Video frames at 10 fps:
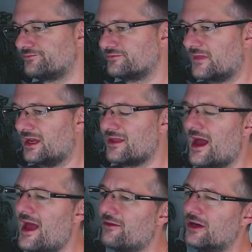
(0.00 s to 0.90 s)
in that
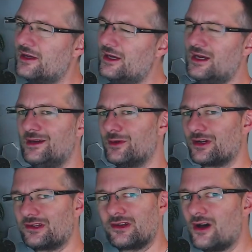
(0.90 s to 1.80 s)
area,
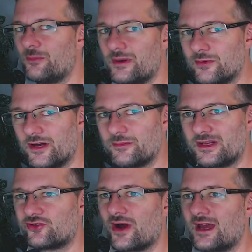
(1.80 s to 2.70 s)
because there's a lot of people like being
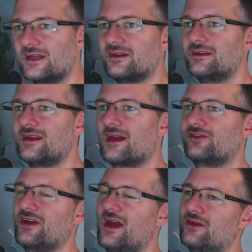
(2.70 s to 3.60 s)
trained in next
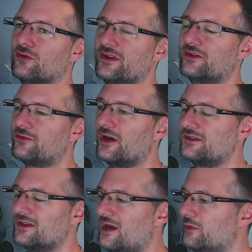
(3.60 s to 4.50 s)
gen or this rise
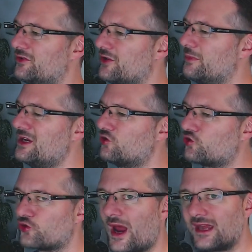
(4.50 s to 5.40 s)
up, which are being
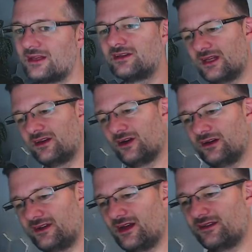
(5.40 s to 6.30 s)
trained in
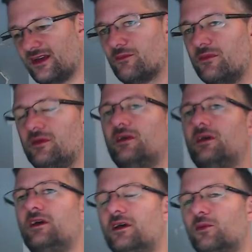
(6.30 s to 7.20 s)
ITSM
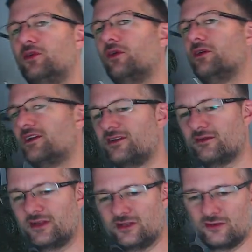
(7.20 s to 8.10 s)
but not
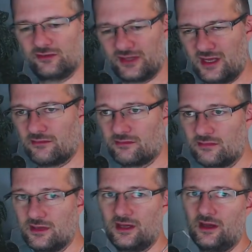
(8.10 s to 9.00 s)
necessarily using it,
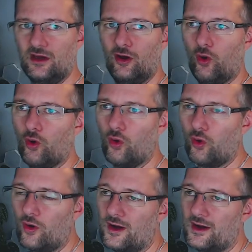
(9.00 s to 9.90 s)
or